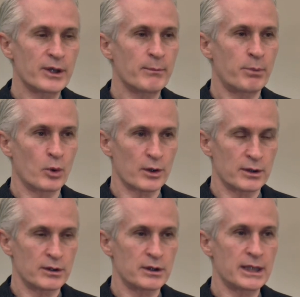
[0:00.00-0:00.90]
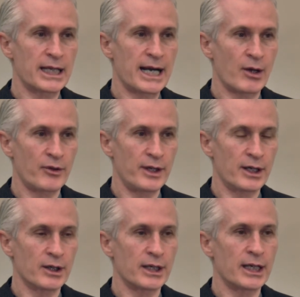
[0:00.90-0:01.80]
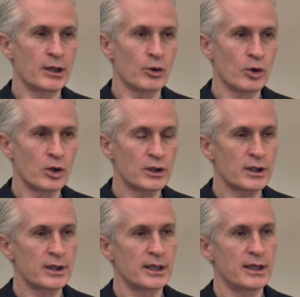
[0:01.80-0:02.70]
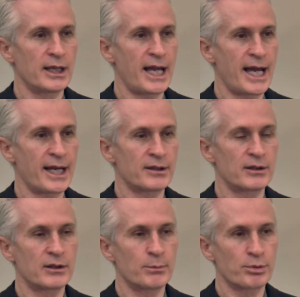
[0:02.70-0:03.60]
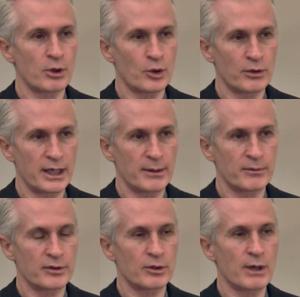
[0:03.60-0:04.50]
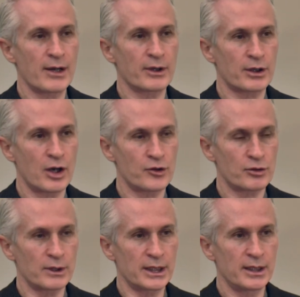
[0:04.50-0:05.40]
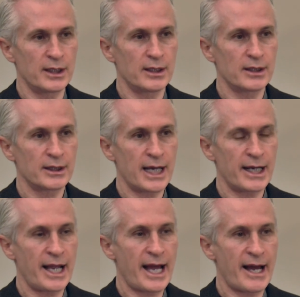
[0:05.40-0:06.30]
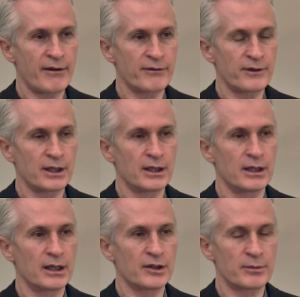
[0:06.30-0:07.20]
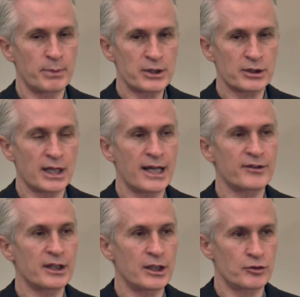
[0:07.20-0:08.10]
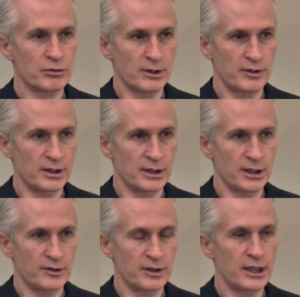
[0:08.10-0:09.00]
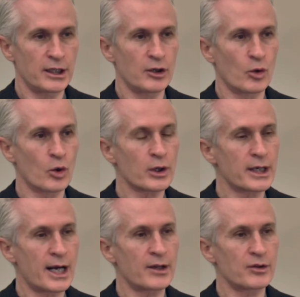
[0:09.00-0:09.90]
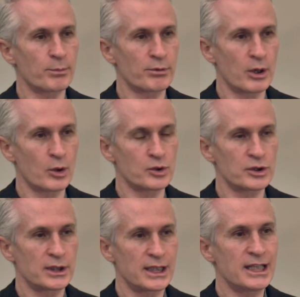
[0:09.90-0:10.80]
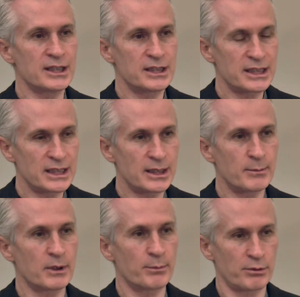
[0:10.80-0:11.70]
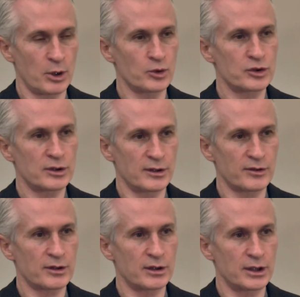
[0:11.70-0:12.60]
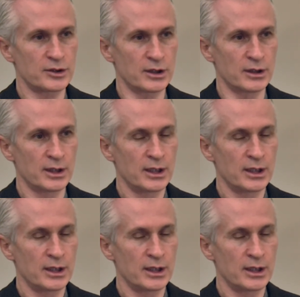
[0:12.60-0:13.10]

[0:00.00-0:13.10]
important to get out there and look at the programs around the country that have a specialized interest in this and an organized approach and team approach to this condition,